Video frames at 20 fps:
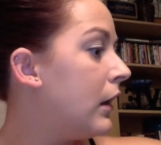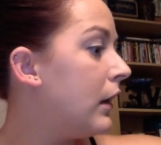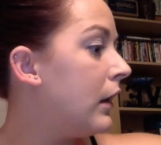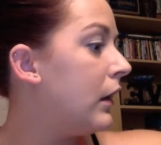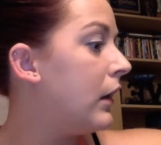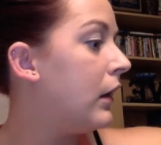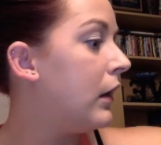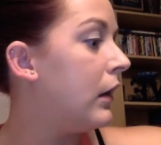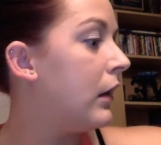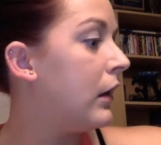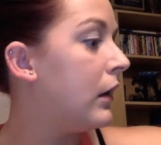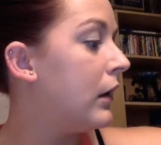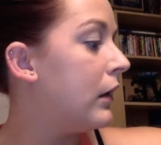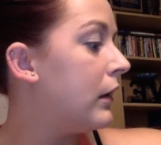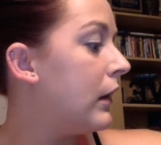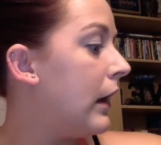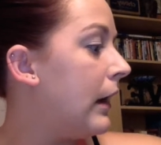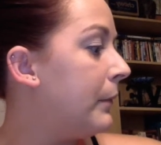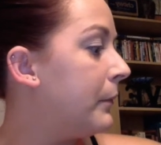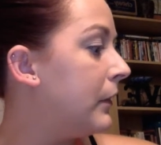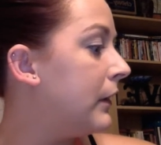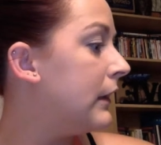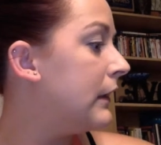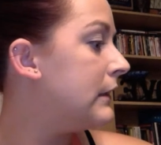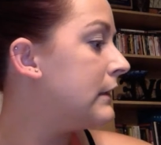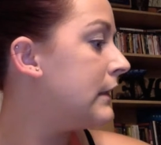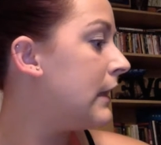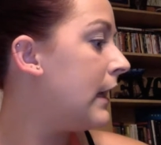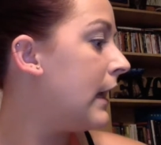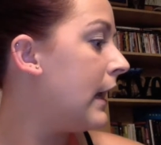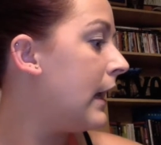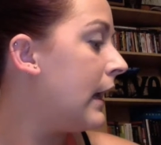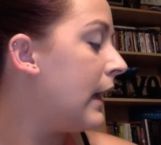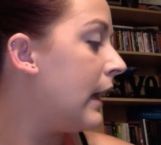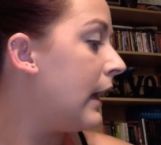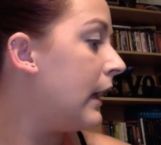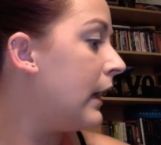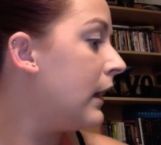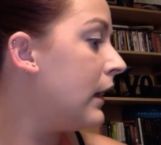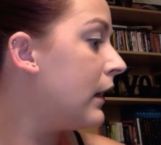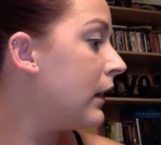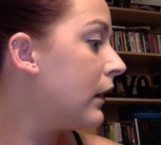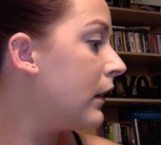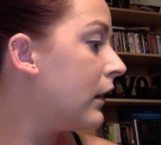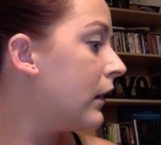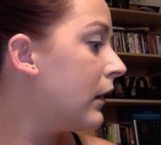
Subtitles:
And I'm going to take,